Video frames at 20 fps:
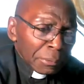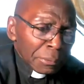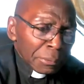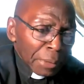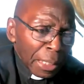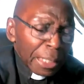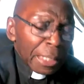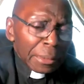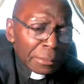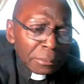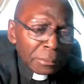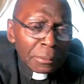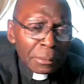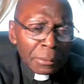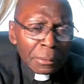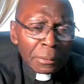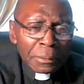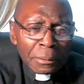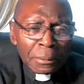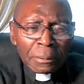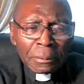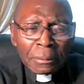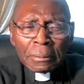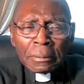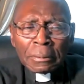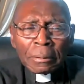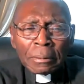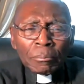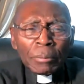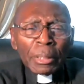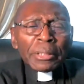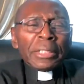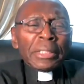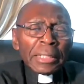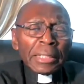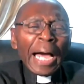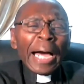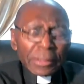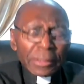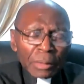Yes. But he
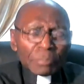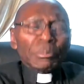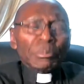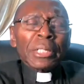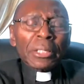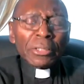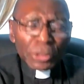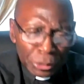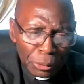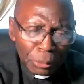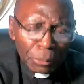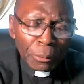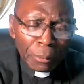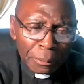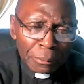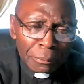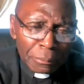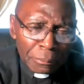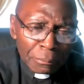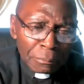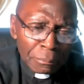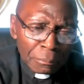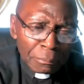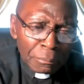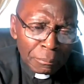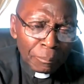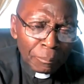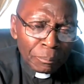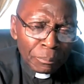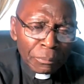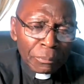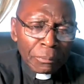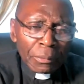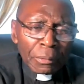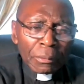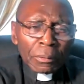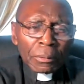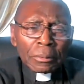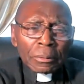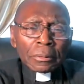had to be assured.
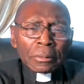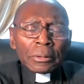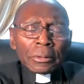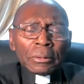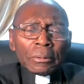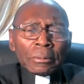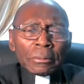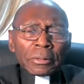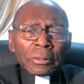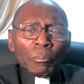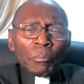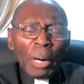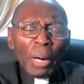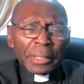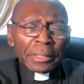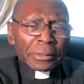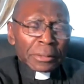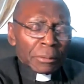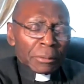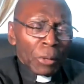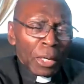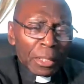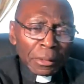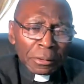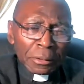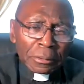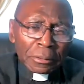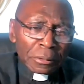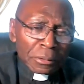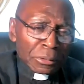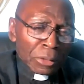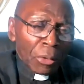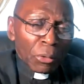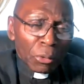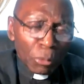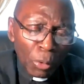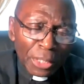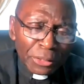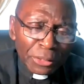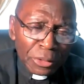You somebody say, well, don't
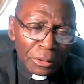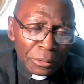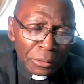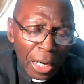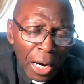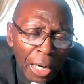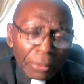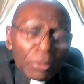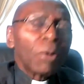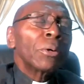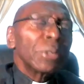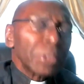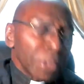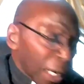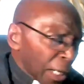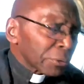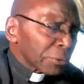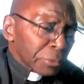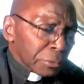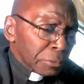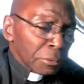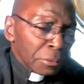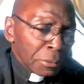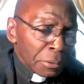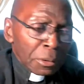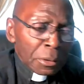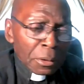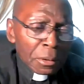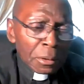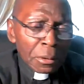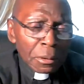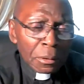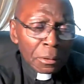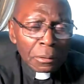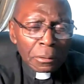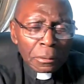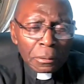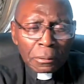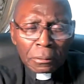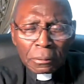question God. Oh, yes.
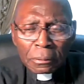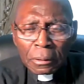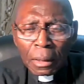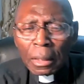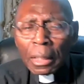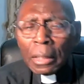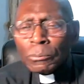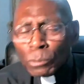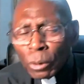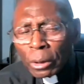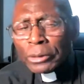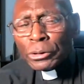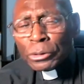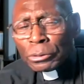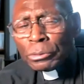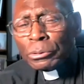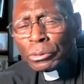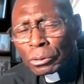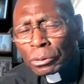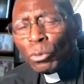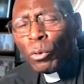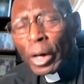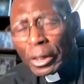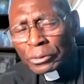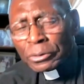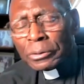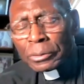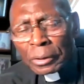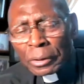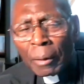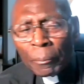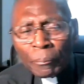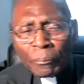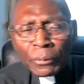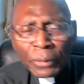God wants you to question him.